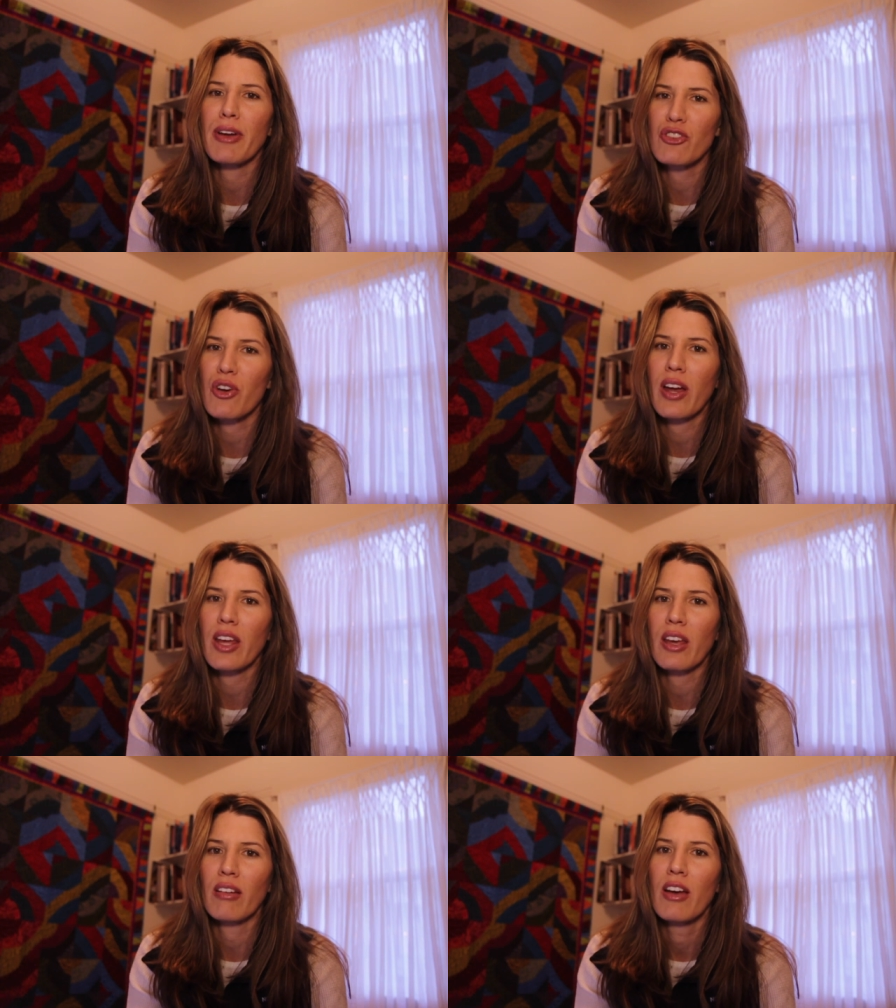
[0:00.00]
my
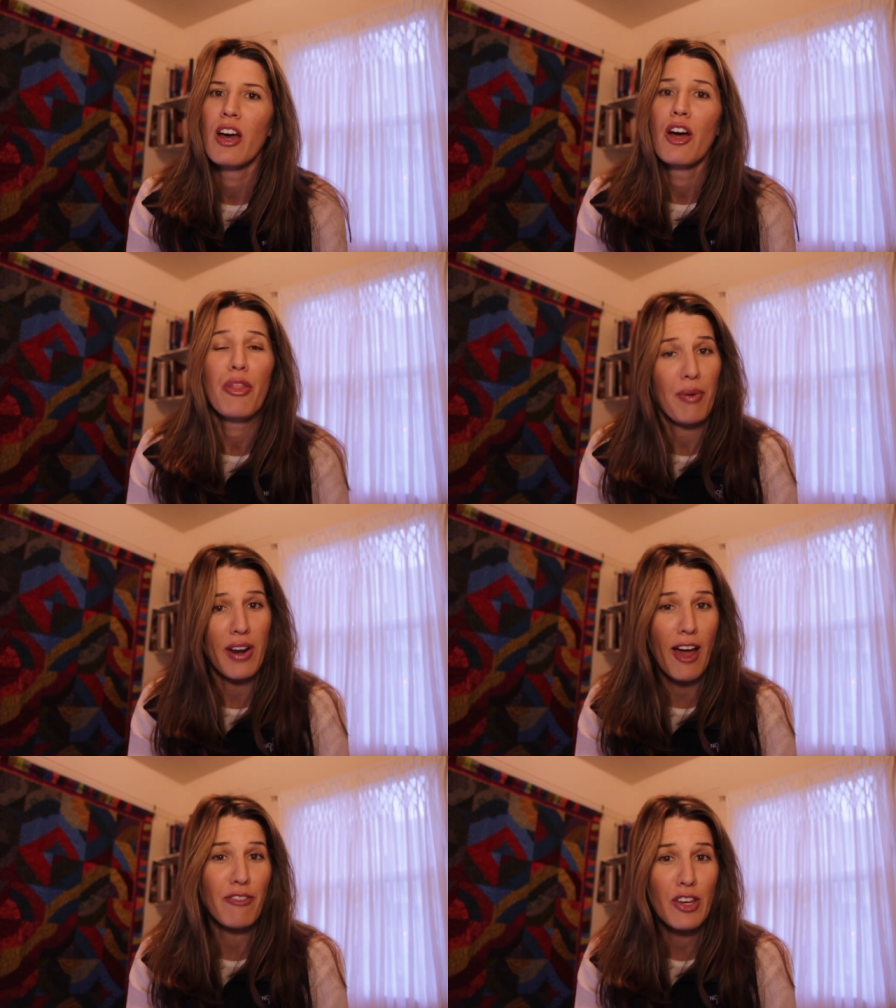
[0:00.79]
training
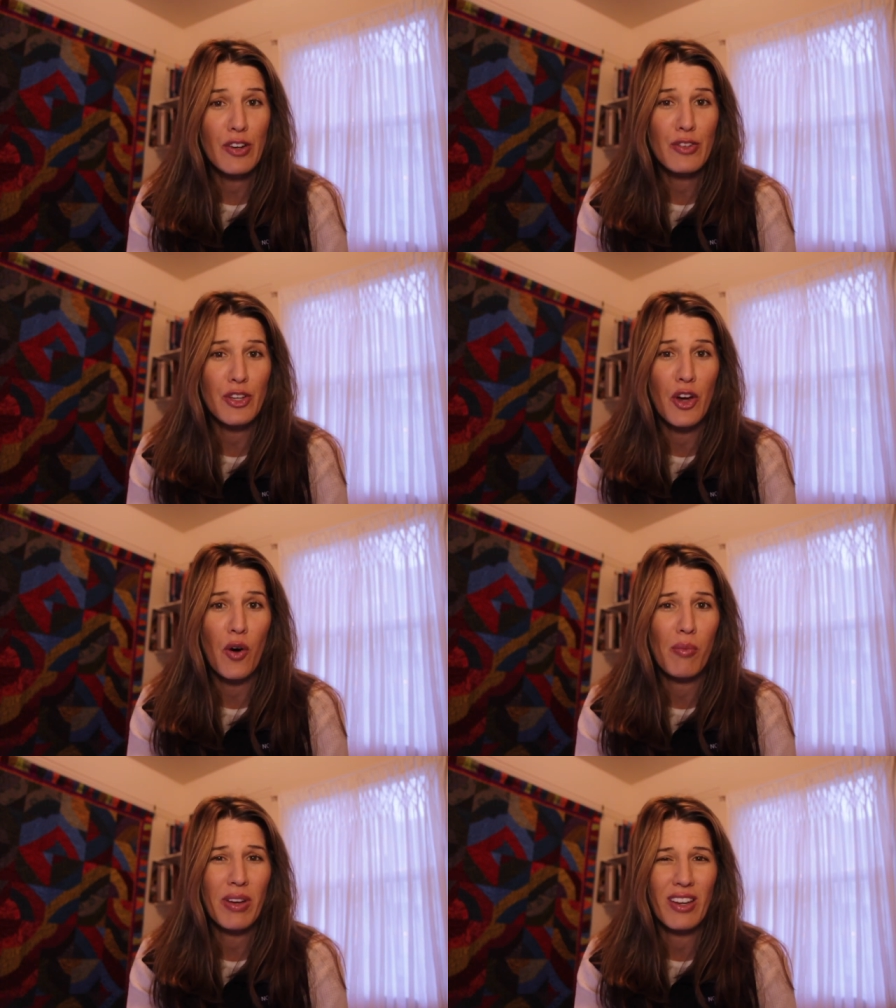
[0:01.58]
3.5 years
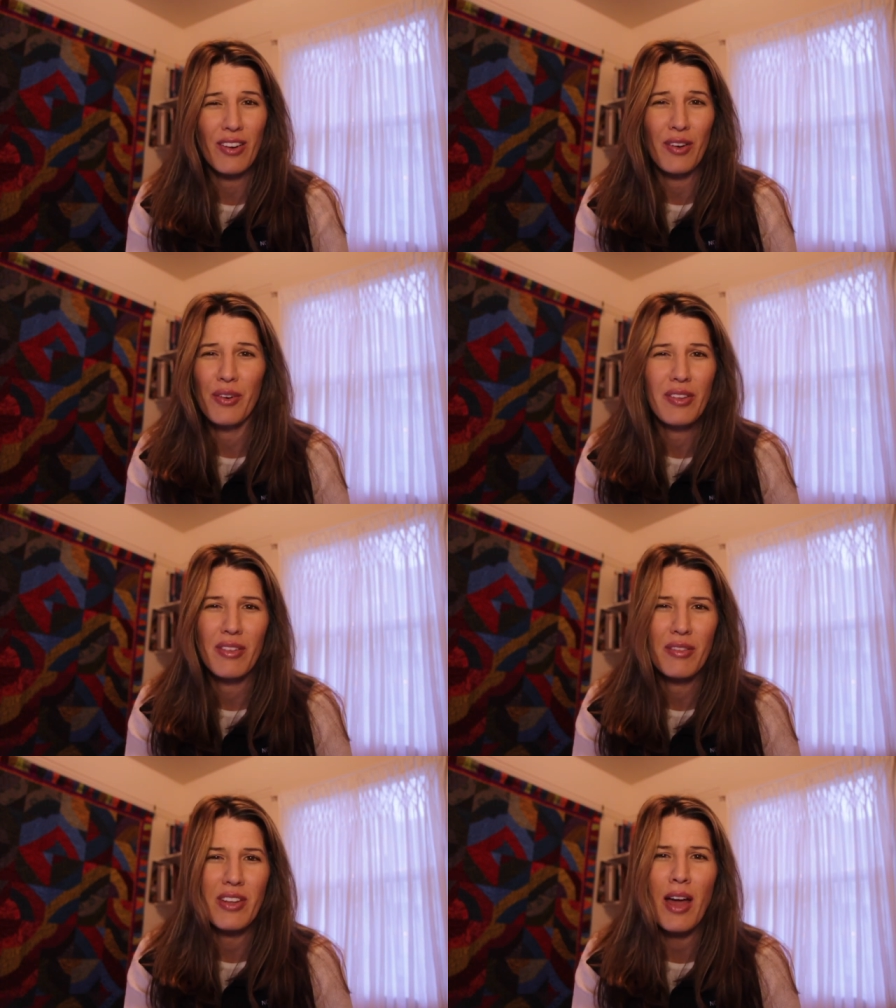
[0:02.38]
ago, but
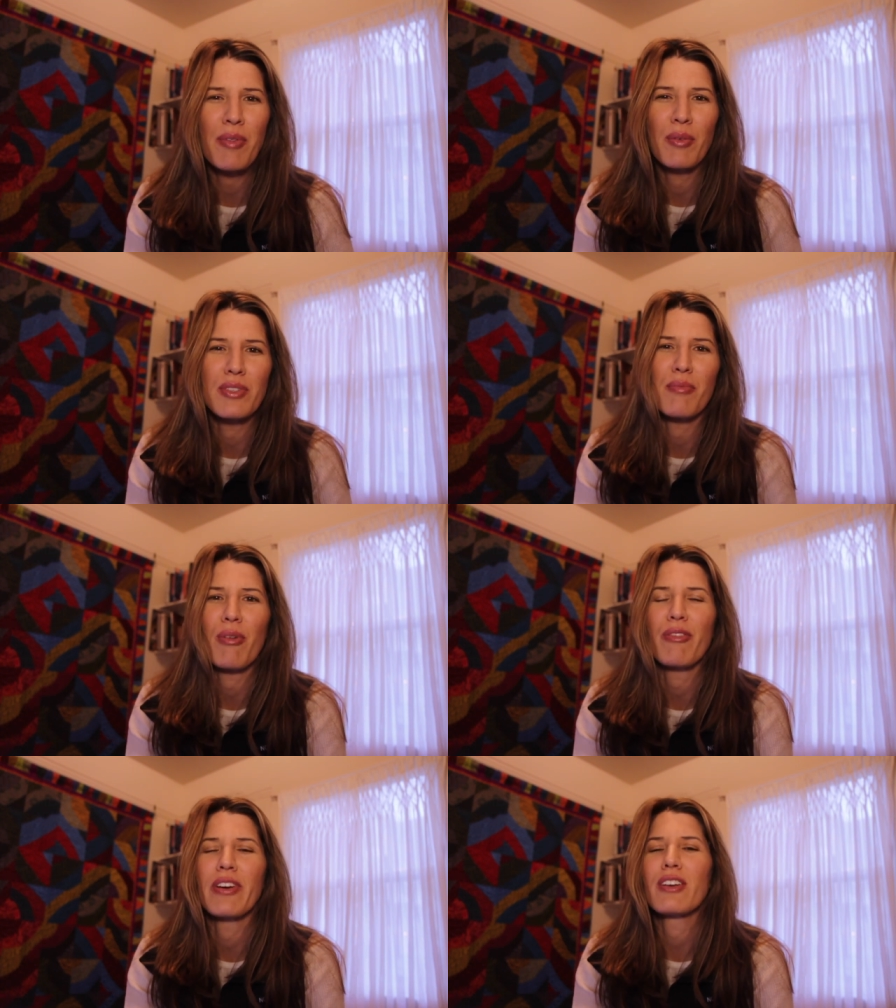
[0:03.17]
the timing wasn't
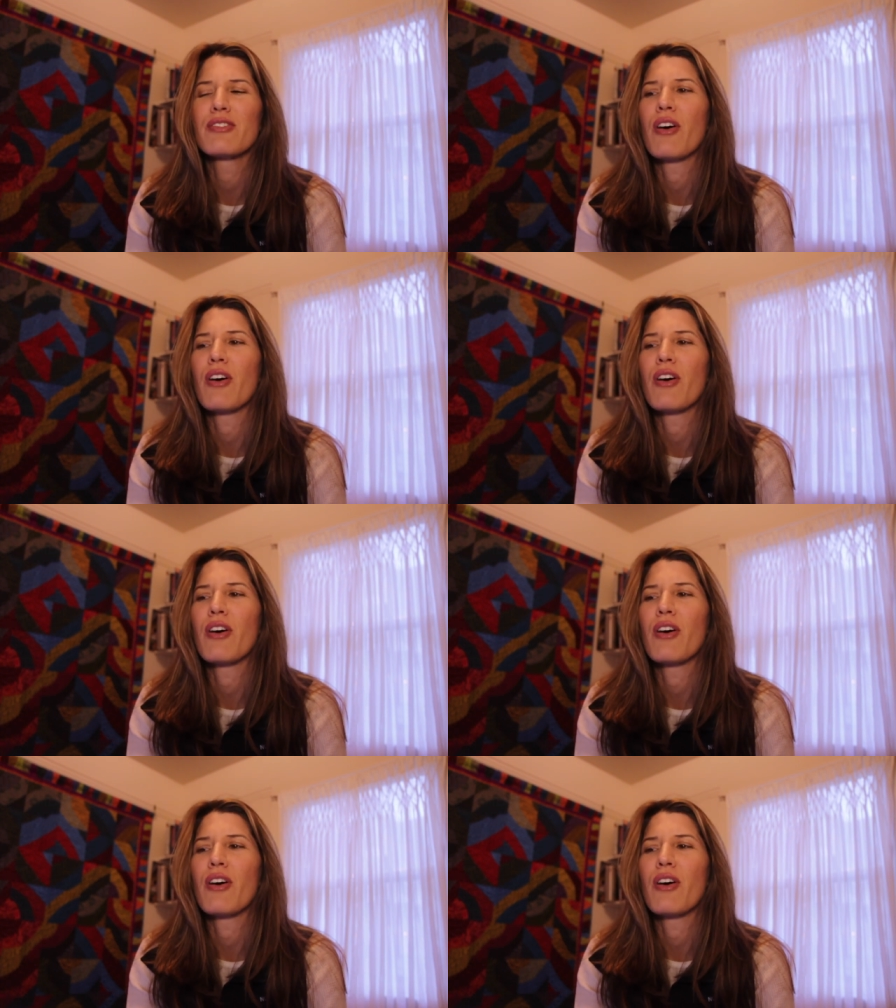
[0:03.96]
perfect.